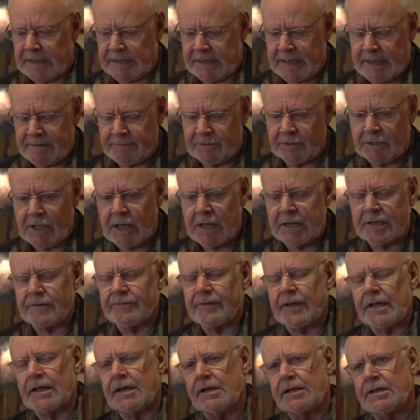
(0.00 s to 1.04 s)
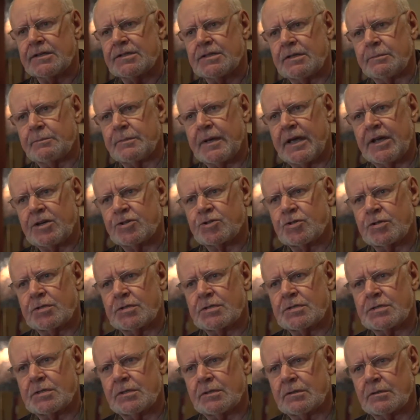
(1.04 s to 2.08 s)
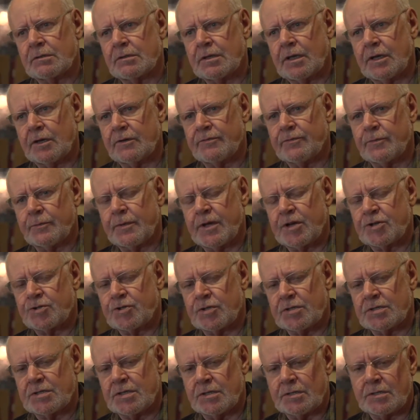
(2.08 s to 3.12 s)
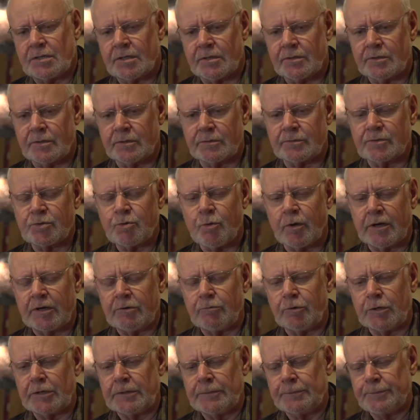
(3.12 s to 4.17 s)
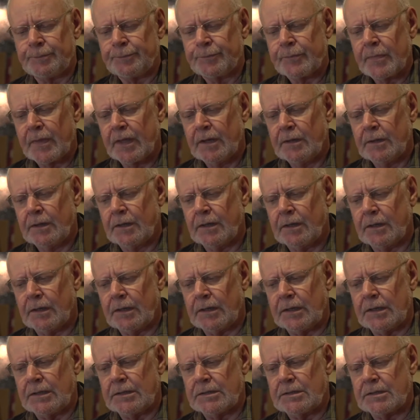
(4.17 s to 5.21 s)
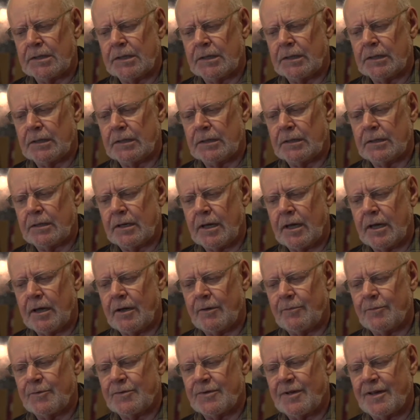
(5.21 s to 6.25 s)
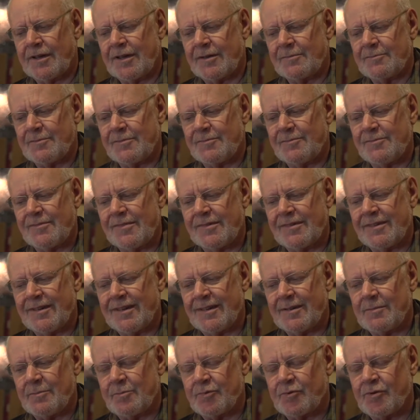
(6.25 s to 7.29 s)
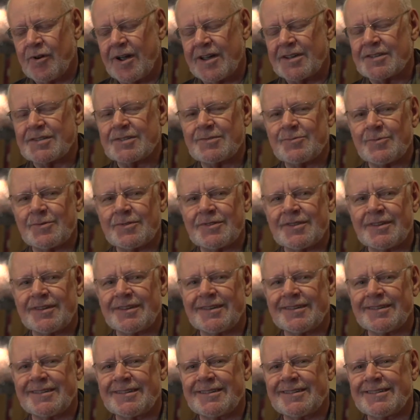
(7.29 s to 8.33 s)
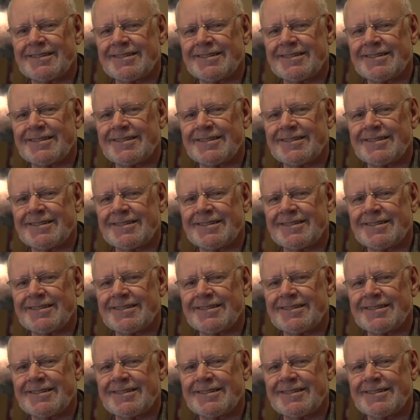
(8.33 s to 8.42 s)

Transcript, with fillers: I have a lot of adolescent patients and care for patients until they're 21 and uh, I w- I'm impressed with the